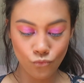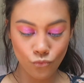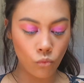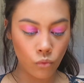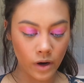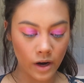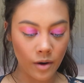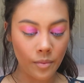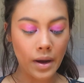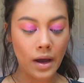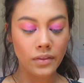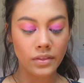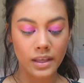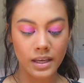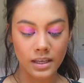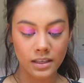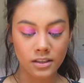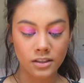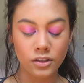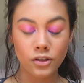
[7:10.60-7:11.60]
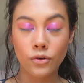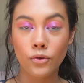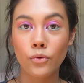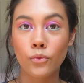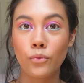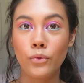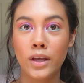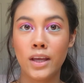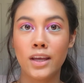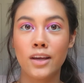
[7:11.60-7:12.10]
We're about this.
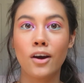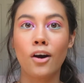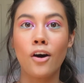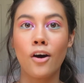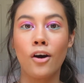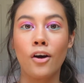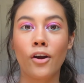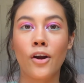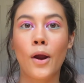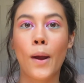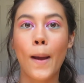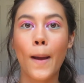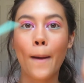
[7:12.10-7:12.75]
We are